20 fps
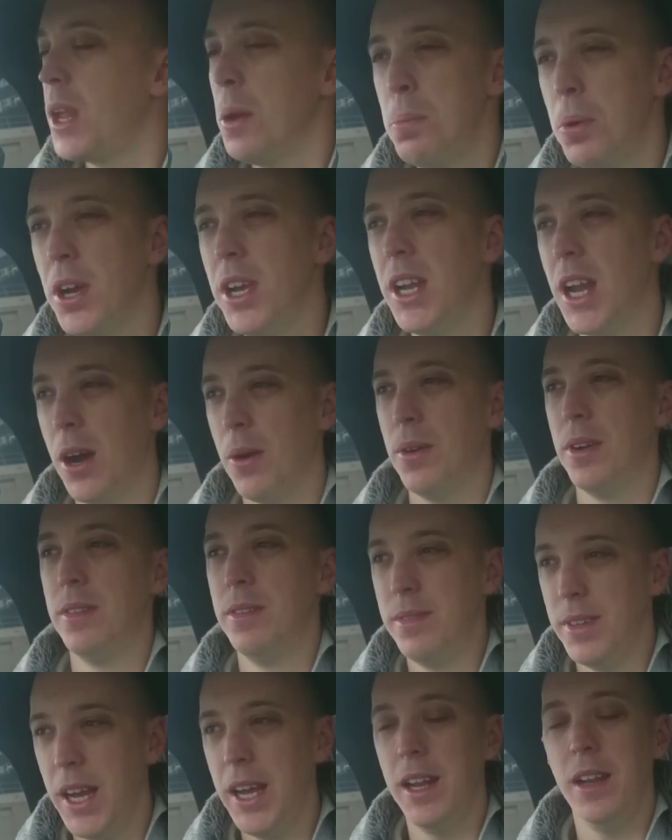But
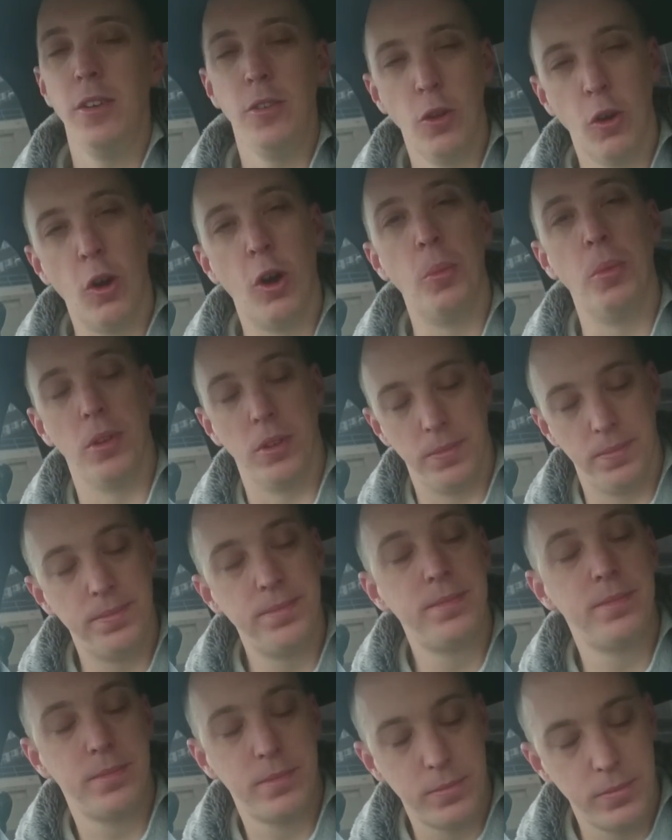normal
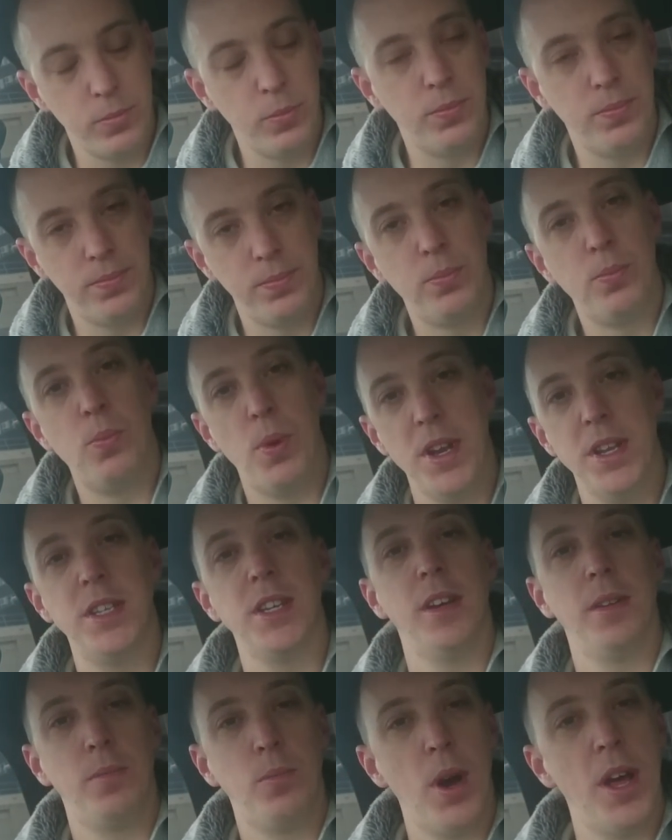
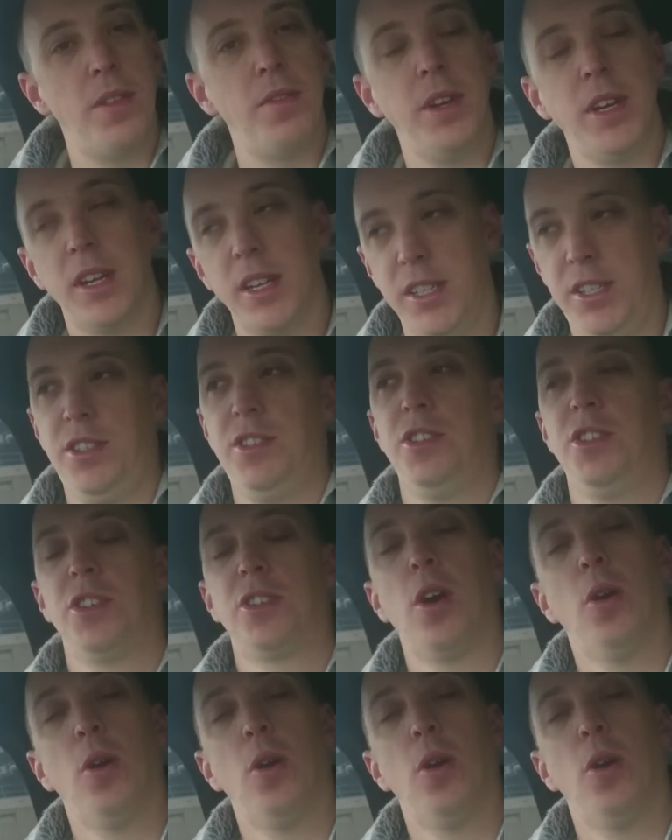winter weather conditions, just